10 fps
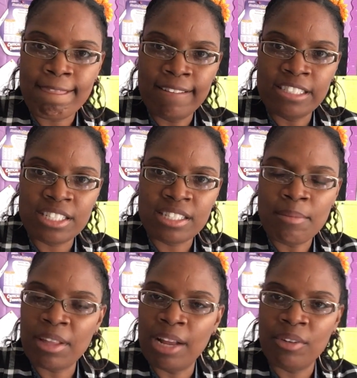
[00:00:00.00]
it's just
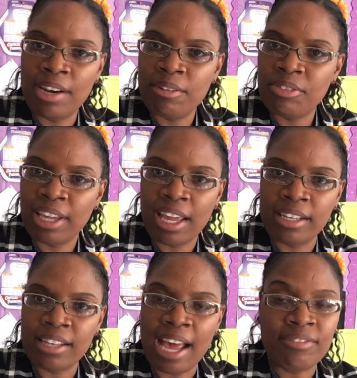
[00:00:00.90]
something I would never
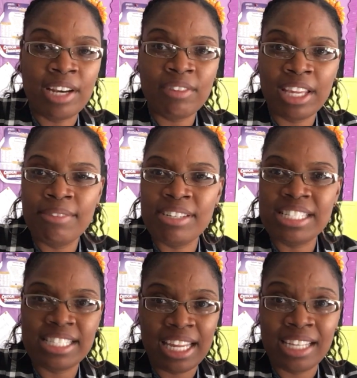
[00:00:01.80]
forget. I've never
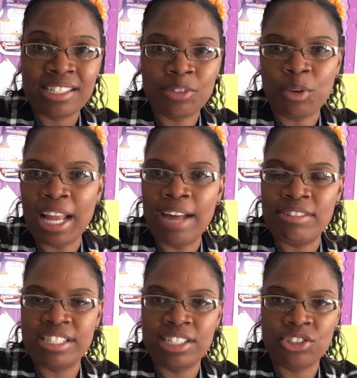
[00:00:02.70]
even seen someone
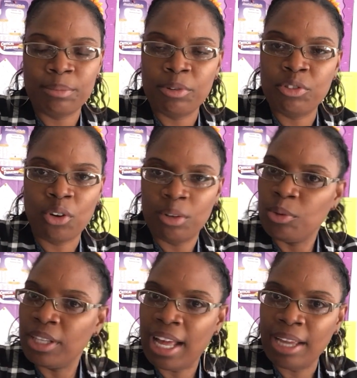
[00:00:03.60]
have a seizure before in
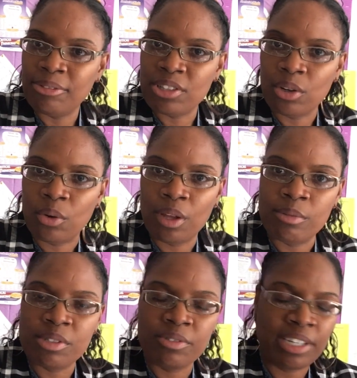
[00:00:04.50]
real life, so
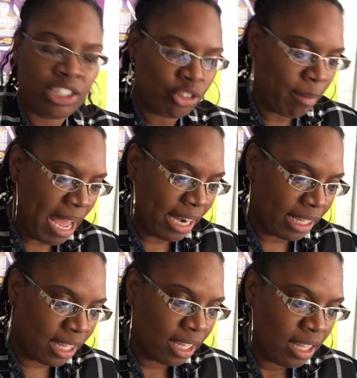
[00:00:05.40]
it was very
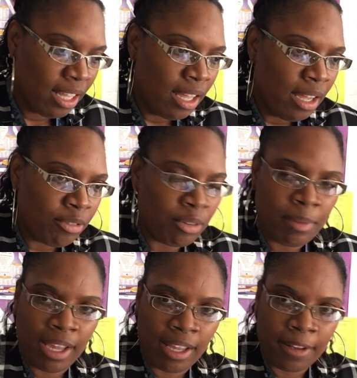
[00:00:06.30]
traumatic for
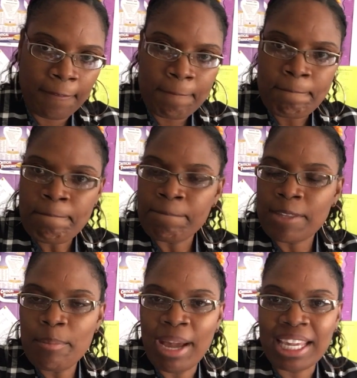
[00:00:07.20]
me.
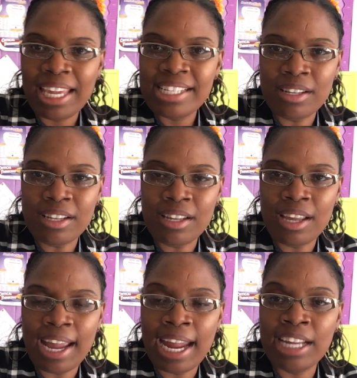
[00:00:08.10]
My kids
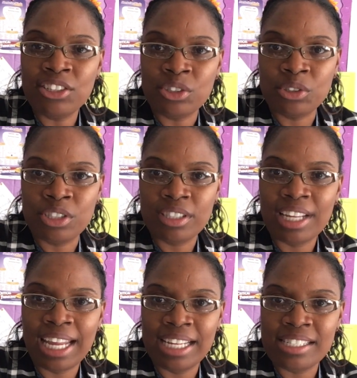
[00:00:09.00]
handled
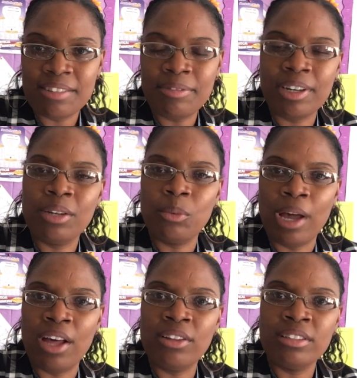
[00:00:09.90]
it very
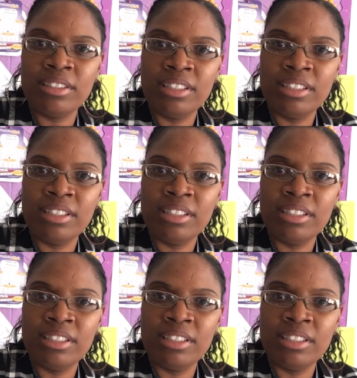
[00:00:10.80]
well